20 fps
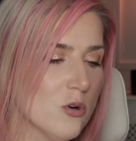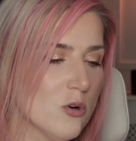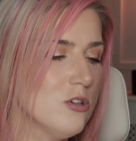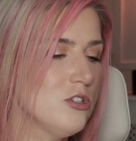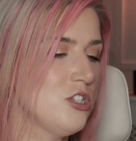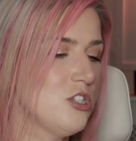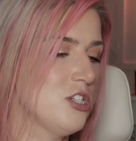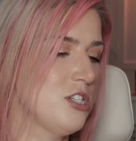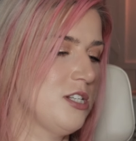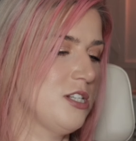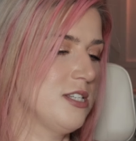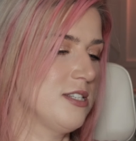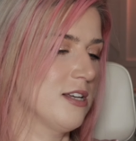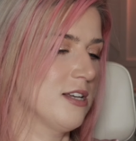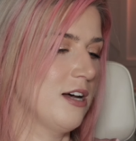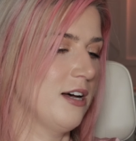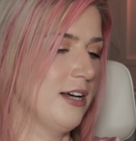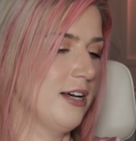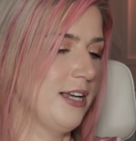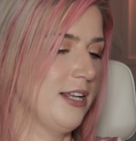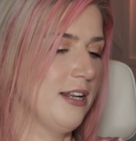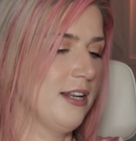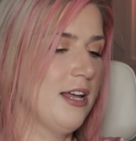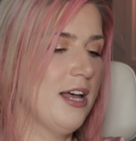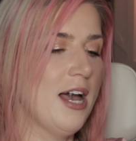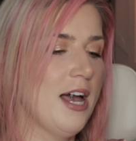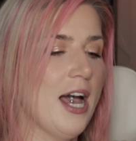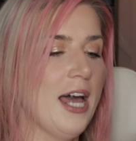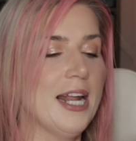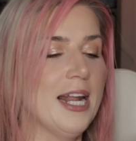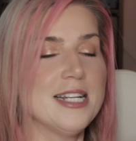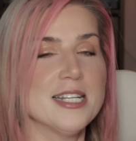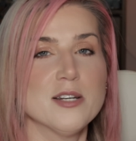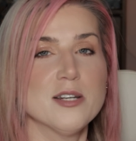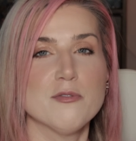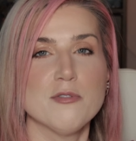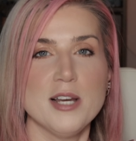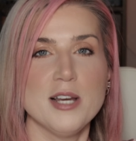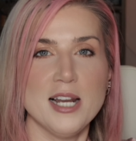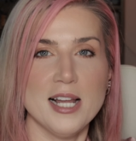gorgeous design. And I
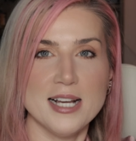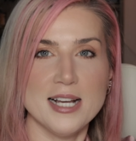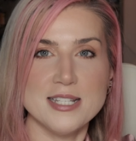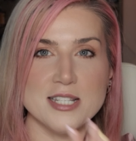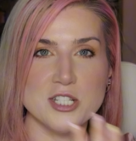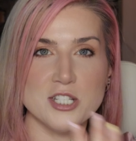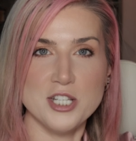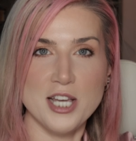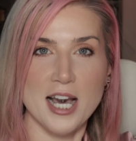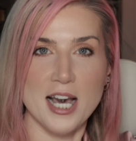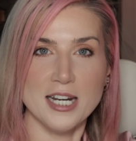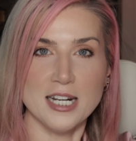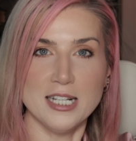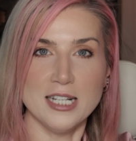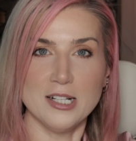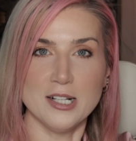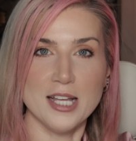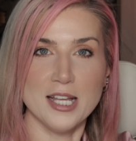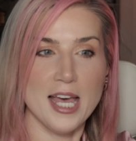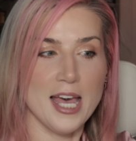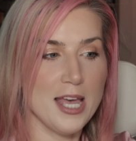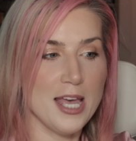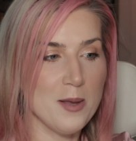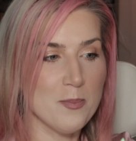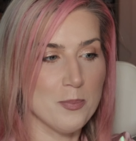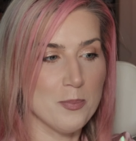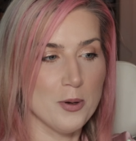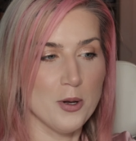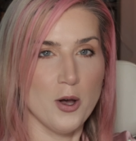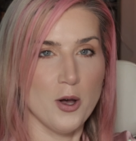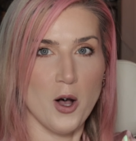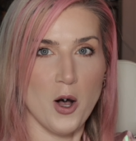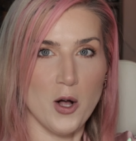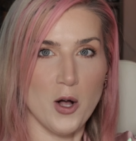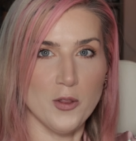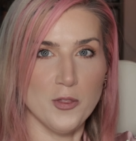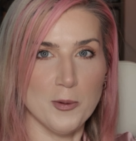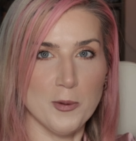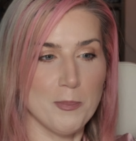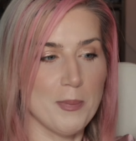didn't realize that she had a little cape
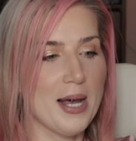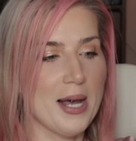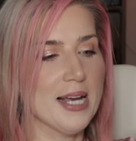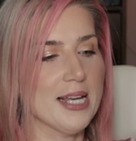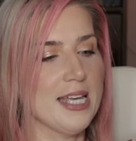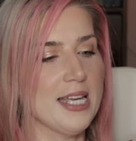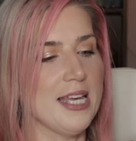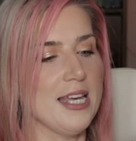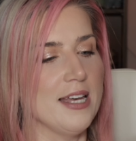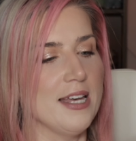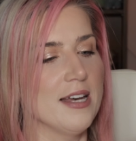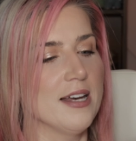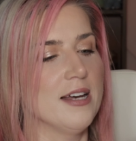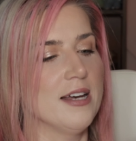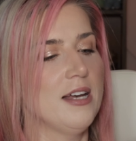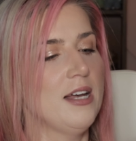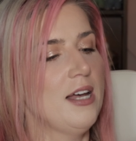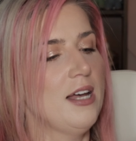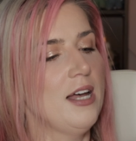on the back here.